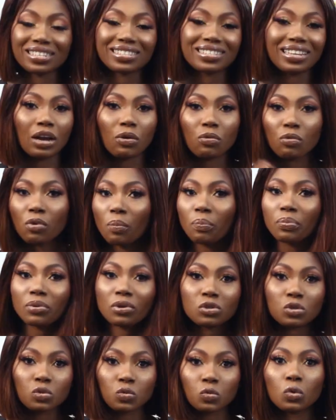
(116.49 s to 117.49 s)
It's like 1
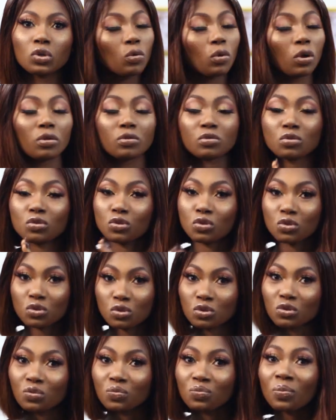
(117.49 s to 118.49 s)
+ 1 =
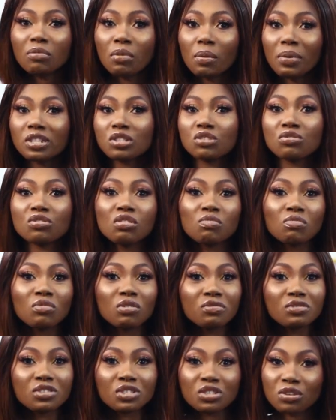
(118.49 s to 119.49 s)
2. The moment you
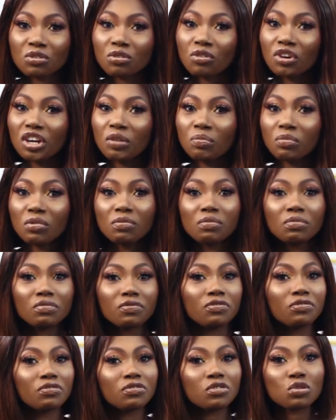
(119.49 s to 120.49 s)
remove 0, you
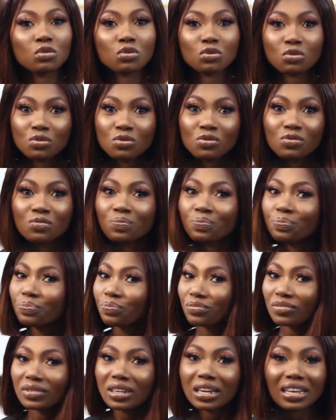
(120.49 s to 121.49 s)
remove 2,
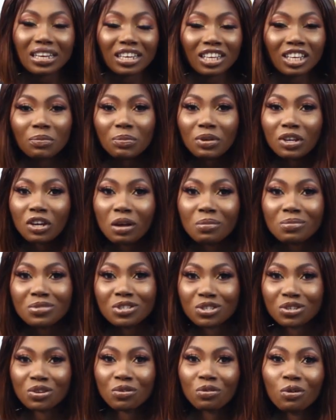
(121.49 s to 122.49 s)
it
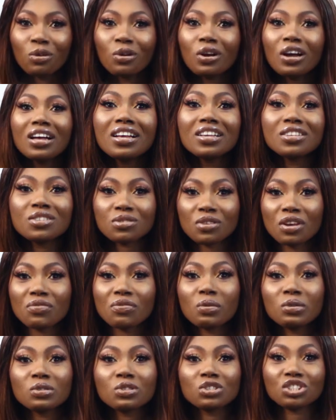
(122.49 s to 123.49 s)
becomes 0. So if
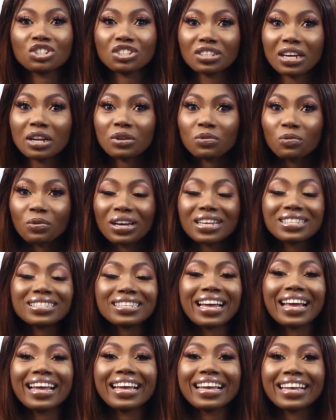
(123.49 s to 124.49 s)
you want to shed
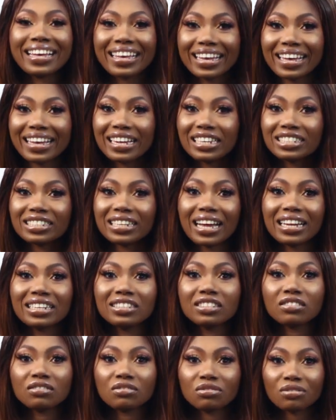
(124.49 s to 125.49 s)
weight, engage
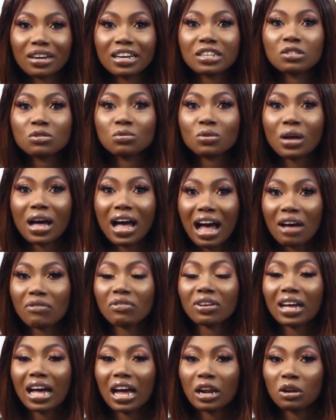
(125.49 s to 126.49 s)
and try to
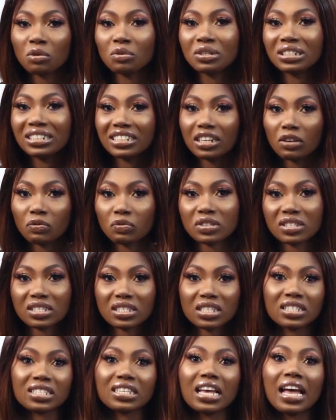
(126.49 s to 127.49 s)
have a calorie
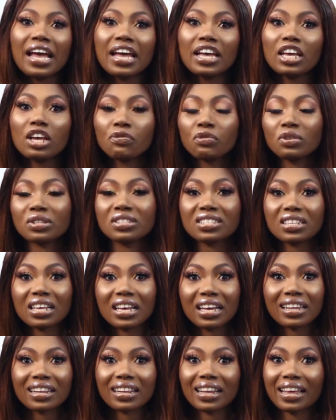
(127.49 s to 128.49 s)
deficit. If you
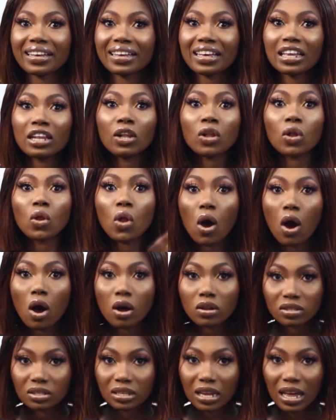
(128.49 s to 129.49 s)
take like a
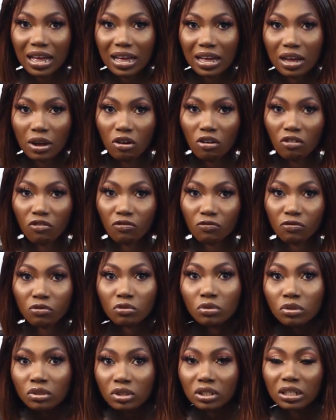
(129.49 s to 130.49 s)
lot of
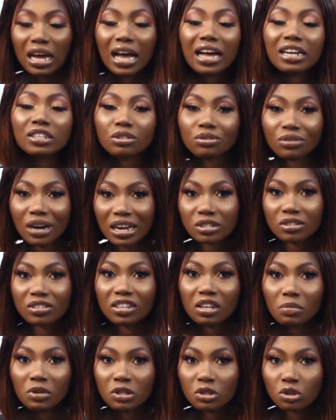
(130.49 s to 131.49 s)
food, try to
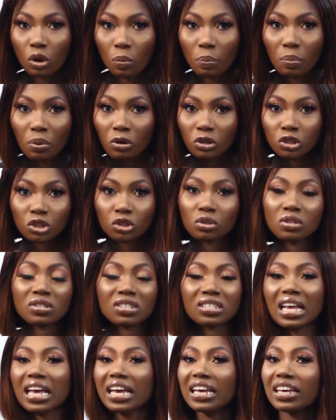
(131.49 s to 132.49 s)
limit your
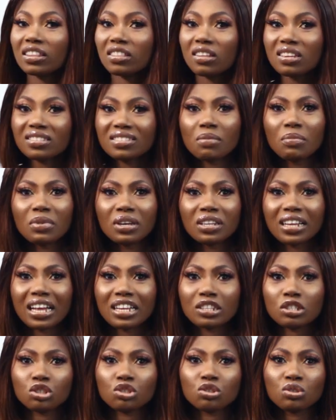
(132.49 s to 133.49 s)
portions. It doesn't mean
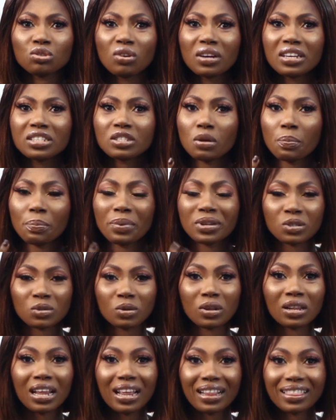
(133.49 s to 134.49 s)
that you should not eat some
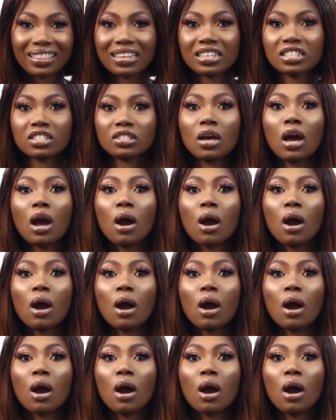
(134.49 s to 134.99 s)
particular things,